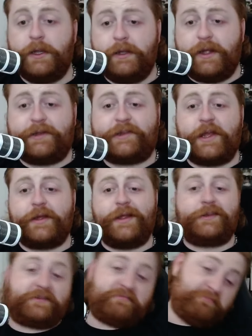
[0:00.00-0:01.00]
That's
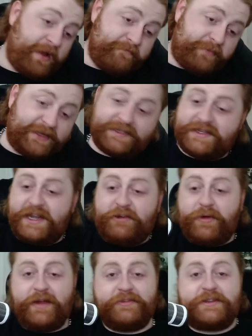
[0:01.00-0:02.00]
my biggest
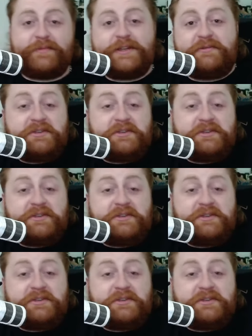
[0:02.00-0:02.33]
takeaway every time I see him.